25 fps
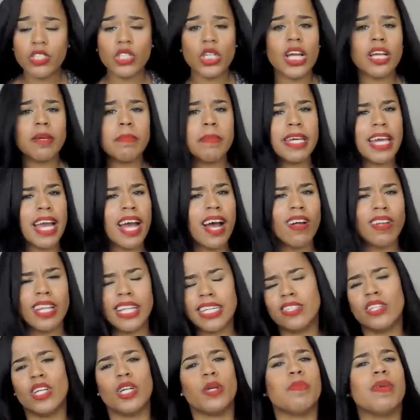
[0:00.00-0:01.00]
check me out.
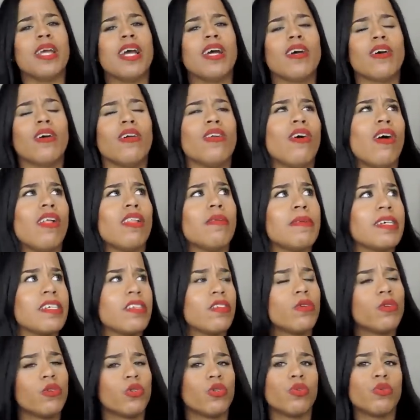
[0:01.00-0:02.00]
Like, check me out on all my
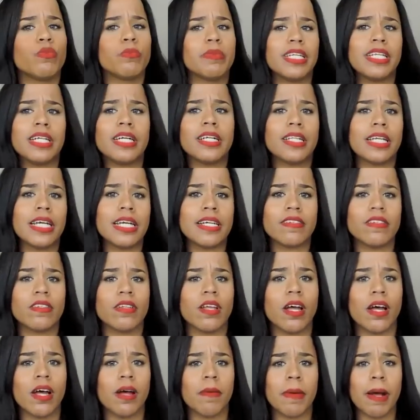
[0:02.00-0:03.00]
social media
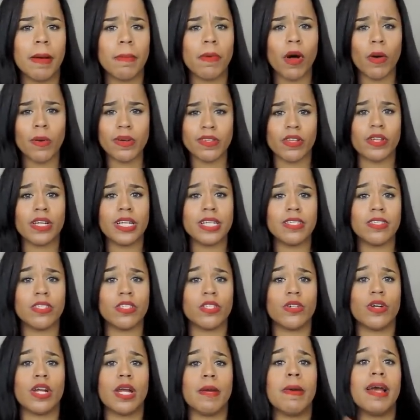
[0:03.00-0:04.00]
links. Um, I'm always on
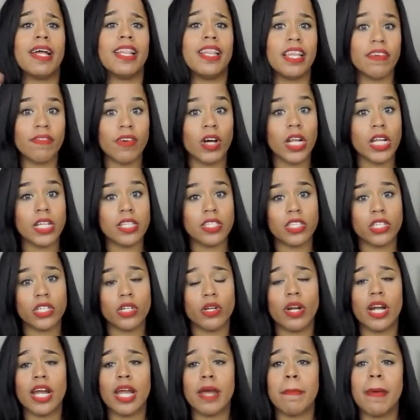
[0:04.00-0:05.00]
Instagram. I live on
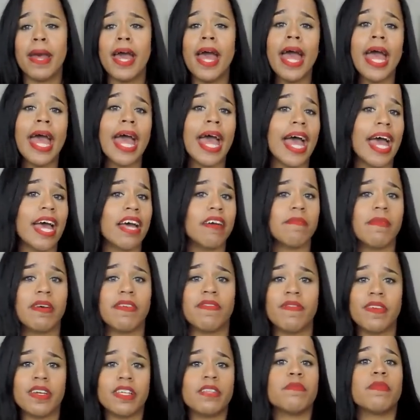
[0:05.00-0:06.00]
Instagram. I have my
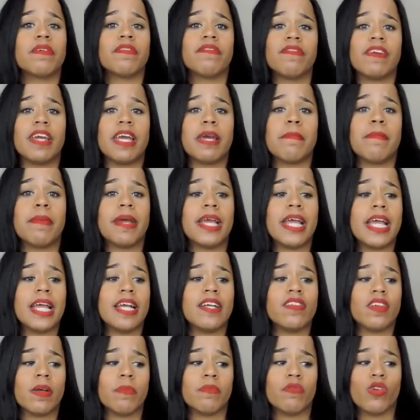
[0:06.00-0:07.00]
Facebook fan
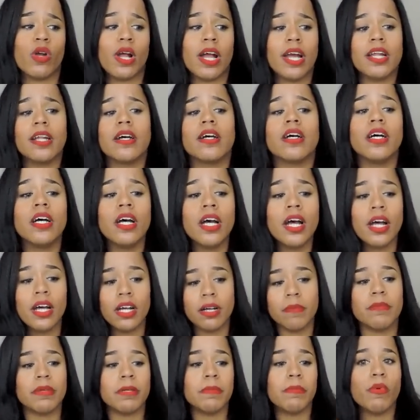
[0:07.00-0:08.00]
page. I'm trying to
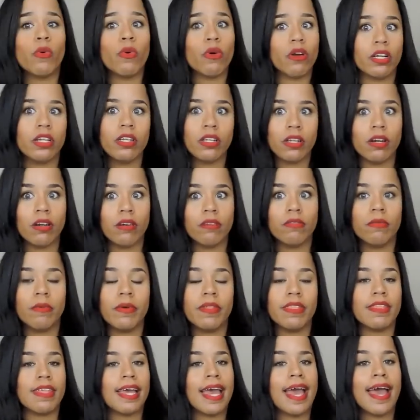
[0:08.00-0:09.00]
be more, you know,
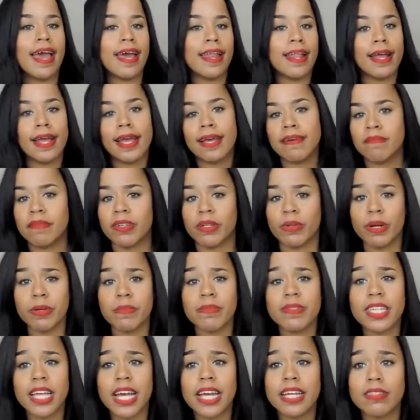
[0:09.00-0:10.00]
with that. I have my
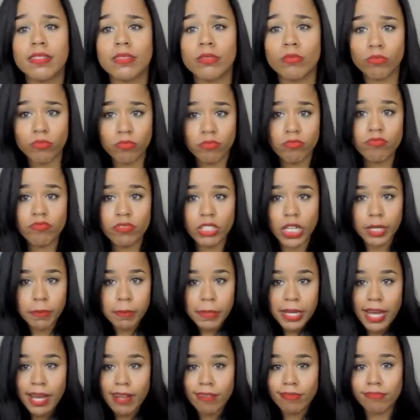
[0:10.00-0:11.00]
website, so
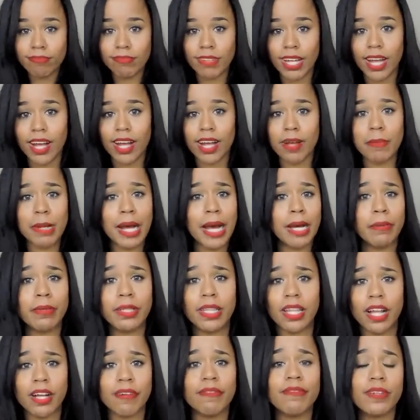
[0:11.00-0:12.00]
check me out. Um, I
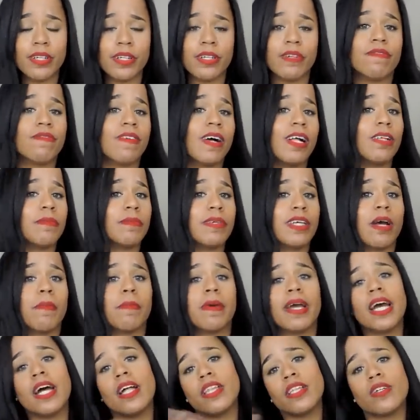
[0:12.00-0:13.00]
would love for you to follow me
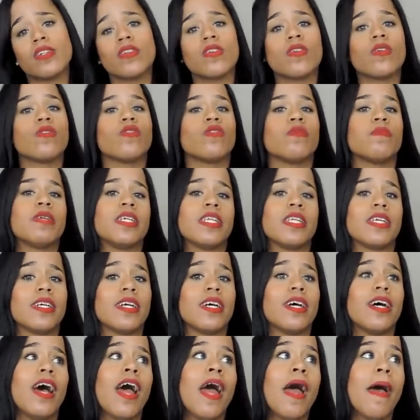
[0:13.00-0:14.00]
on my other social media